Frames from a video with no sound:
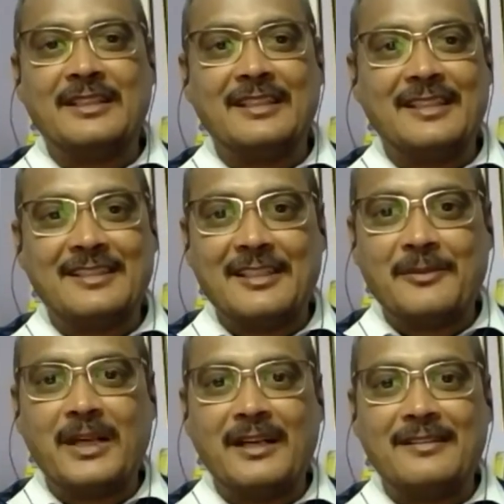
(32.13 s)
Gitesh
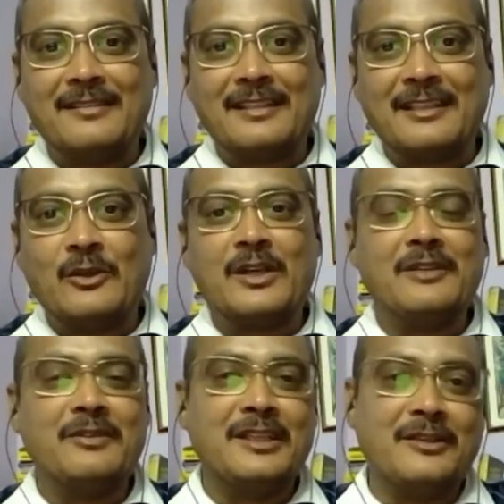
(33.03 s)
Nirban,
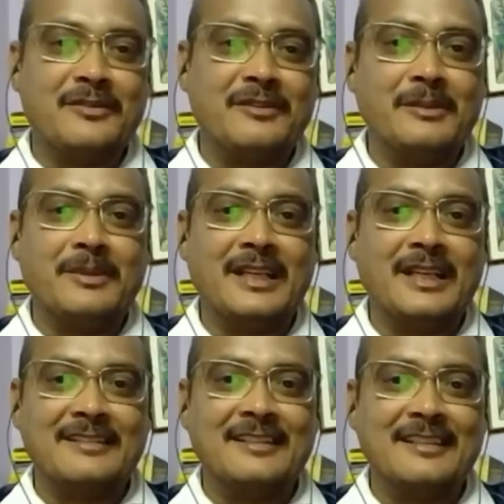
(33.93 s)
co-convener of the
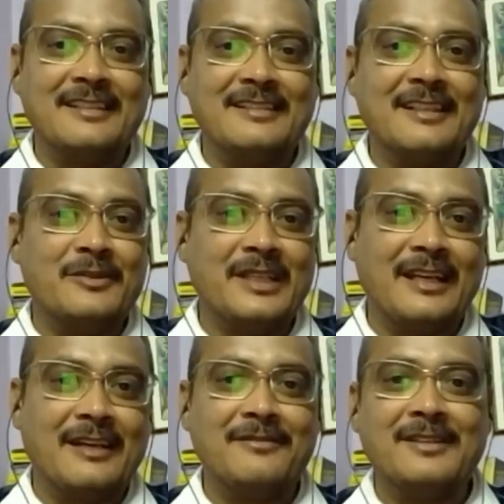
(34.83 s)
webinar series that we
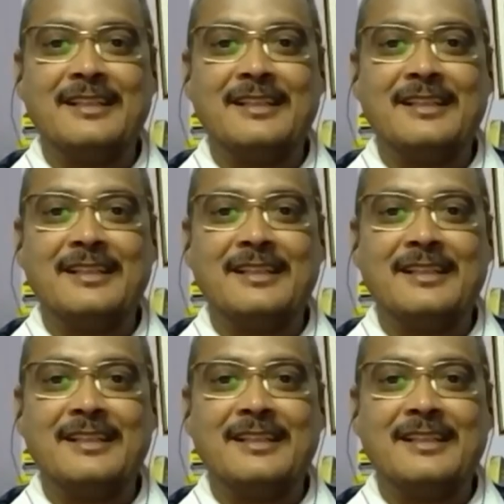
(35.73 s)
have,